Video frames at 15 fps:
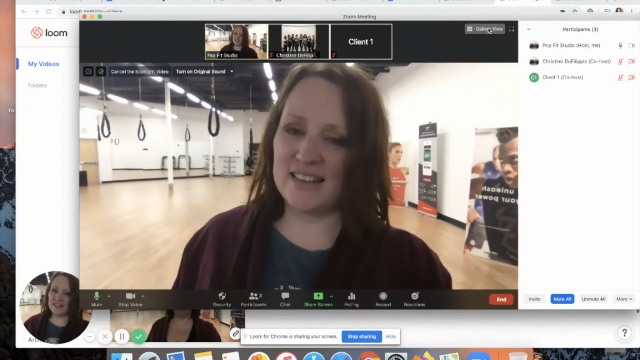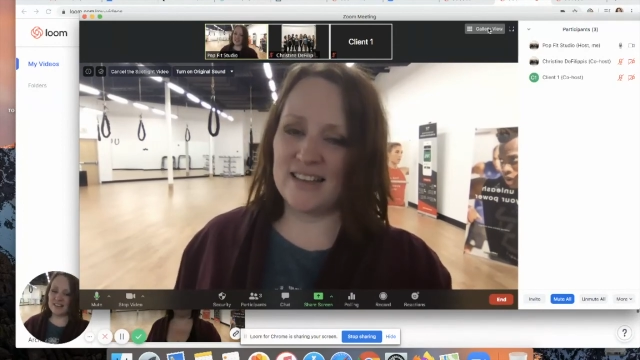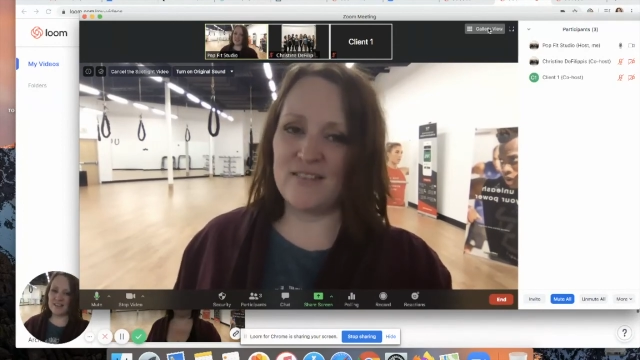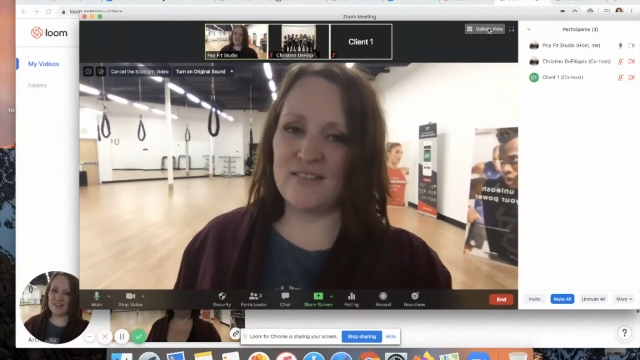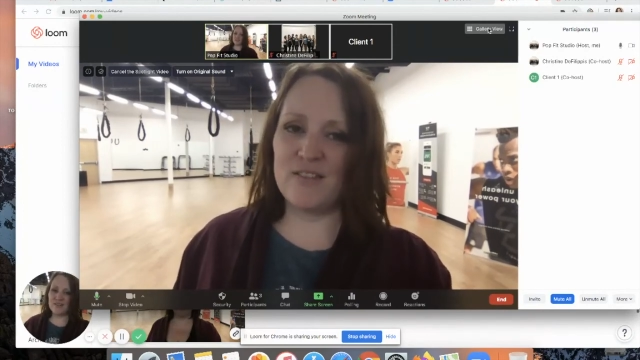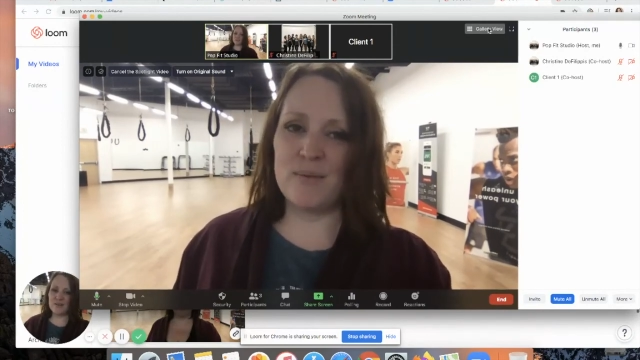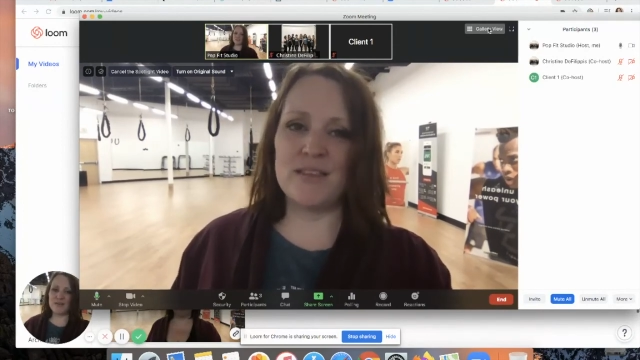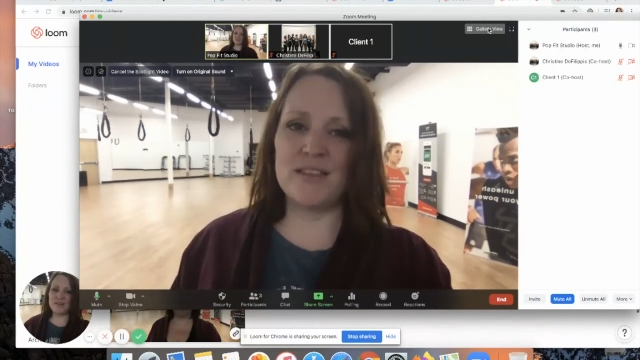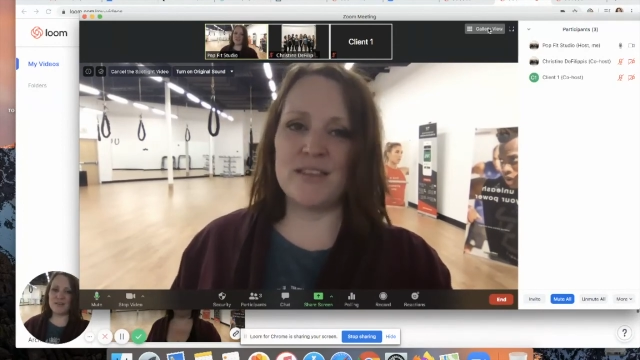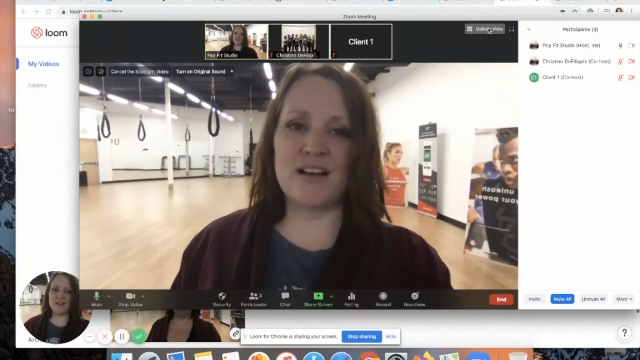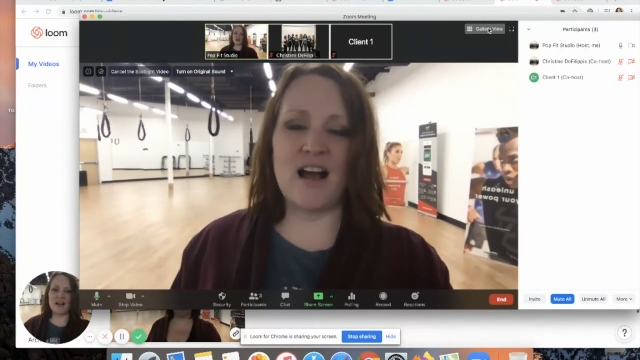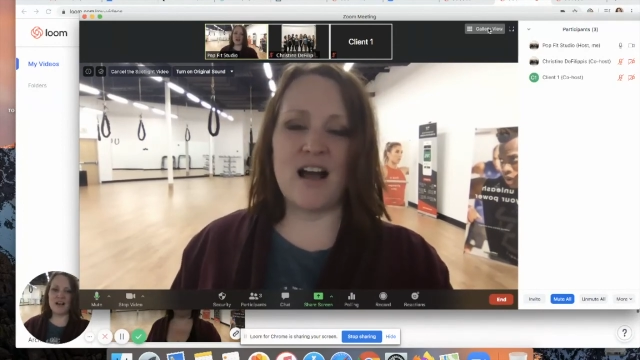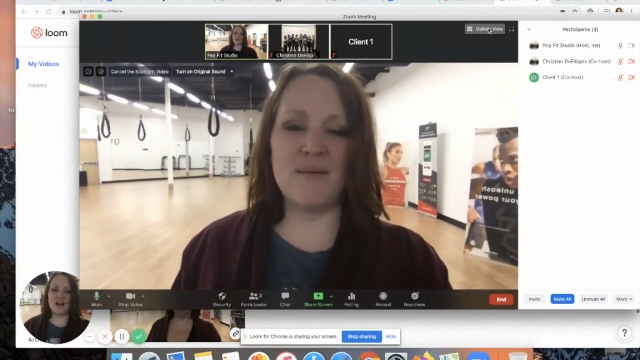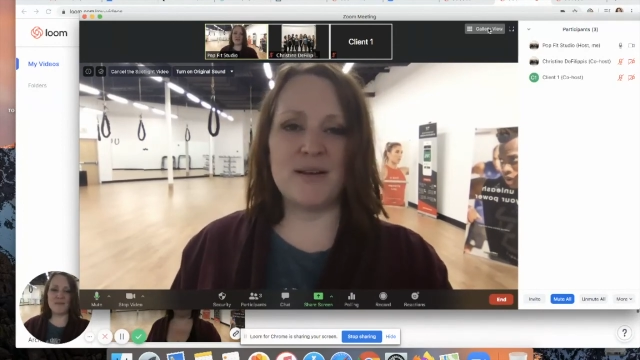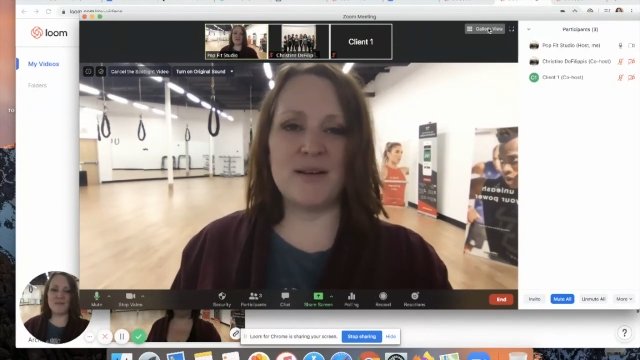leave them in the
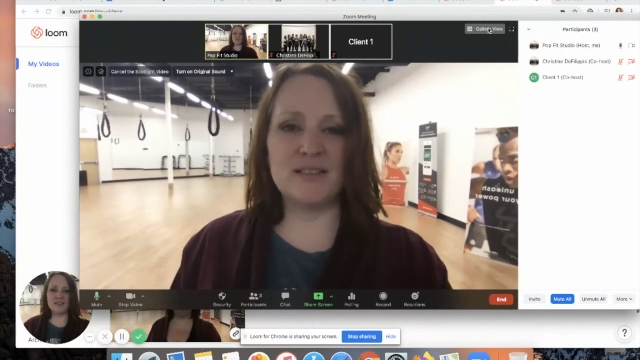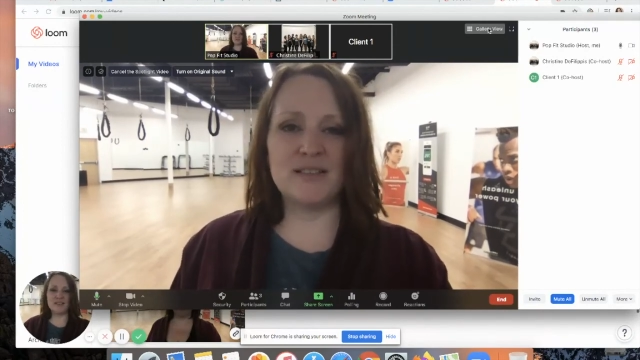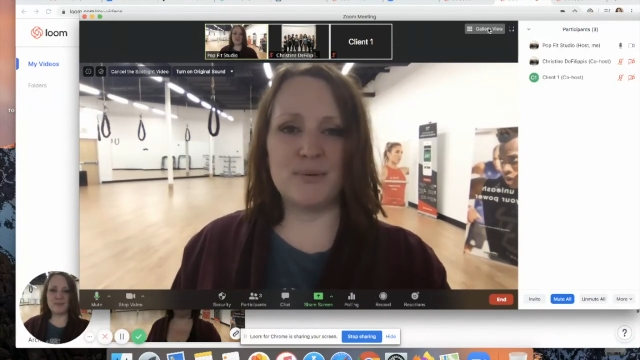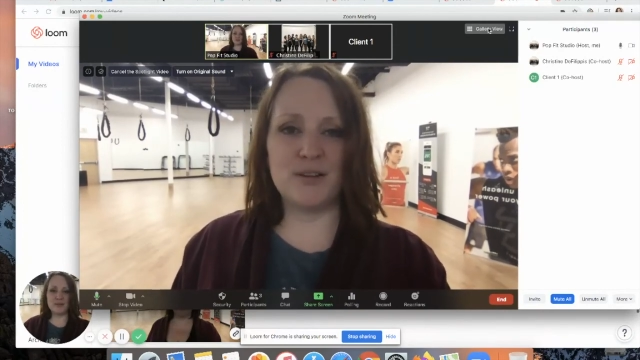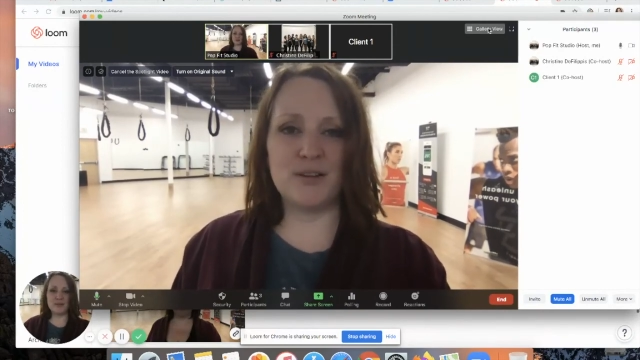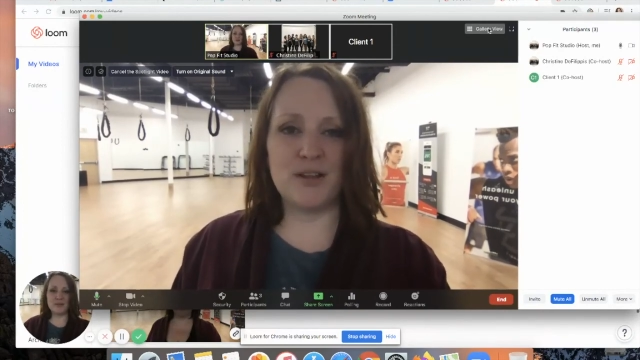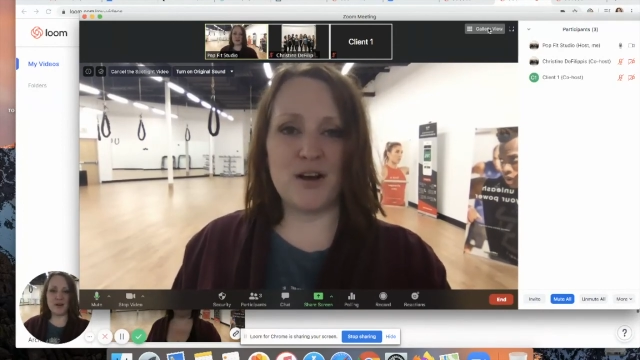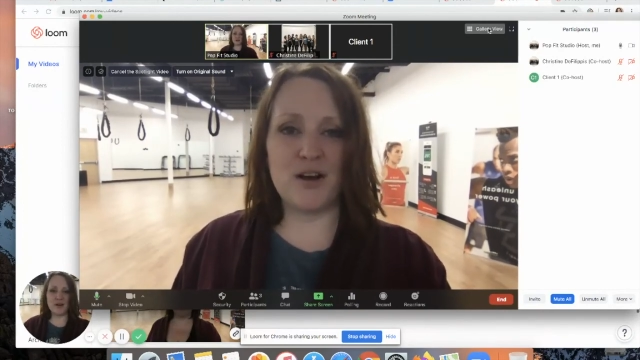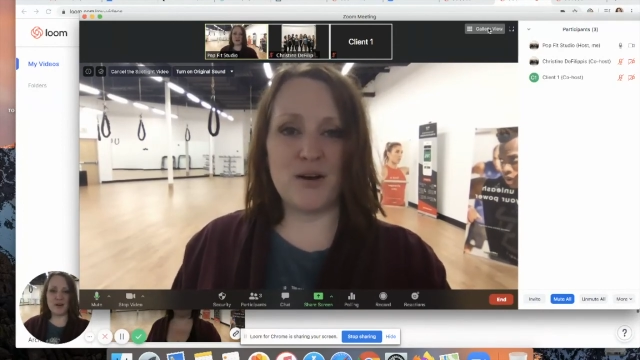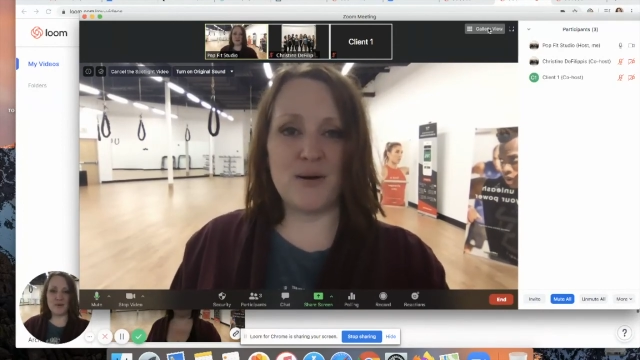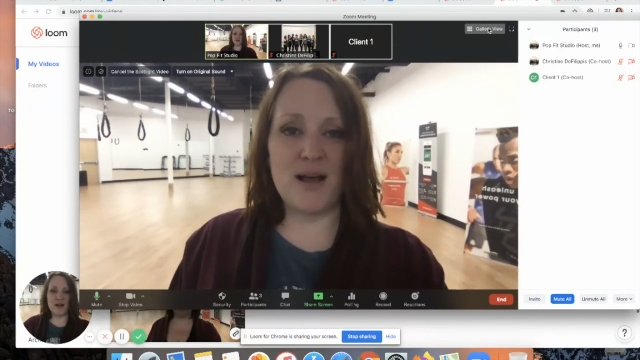comments below.